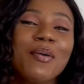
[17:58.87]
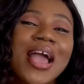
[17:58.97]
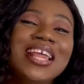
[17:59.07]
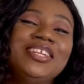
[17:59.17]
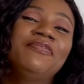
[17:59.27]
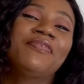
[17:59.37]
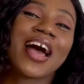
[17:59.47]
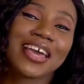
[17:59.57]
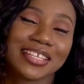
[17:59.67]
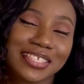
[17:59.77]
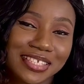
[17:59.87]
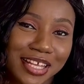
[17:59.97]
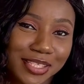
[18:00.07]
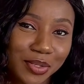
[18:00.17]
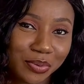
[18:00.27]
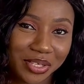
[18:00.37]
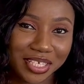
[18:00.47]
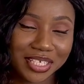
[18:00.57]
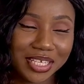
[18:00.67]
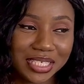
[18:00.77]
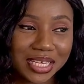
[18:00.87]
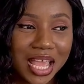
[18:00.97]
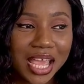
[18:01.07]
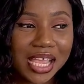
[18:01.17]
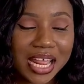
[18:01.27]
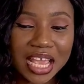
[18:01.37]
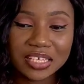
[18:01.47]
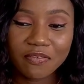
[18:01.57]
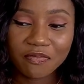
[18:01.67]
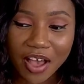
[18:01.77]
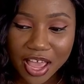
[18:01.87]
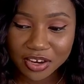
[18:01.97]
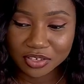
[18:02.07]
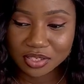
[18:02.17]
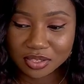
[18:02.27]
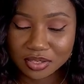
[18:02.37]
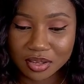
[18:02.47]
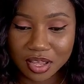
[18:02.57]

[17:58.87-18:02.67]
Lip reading: edified. That's the word. It edified us